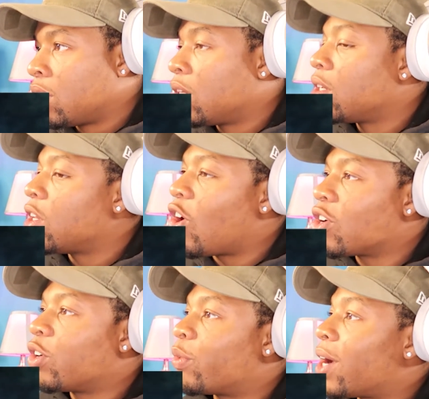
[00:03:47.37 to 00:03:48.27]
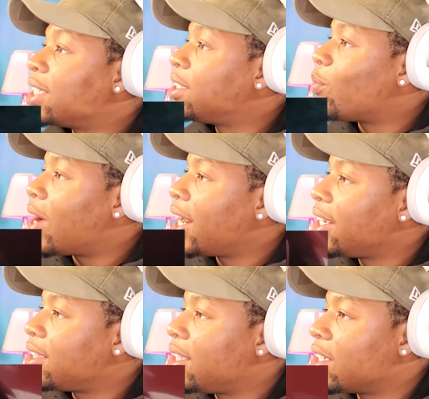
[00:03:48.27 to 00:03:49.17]
Log Horizon. Why didn't
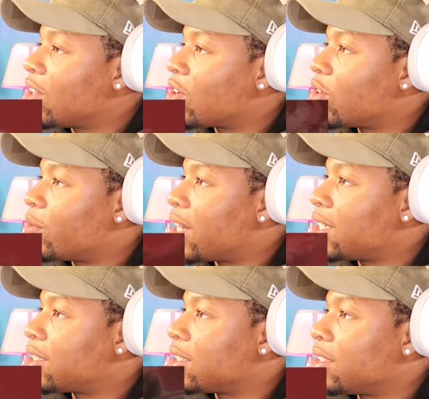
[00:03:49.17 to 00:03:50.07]
I think of Log Horizon?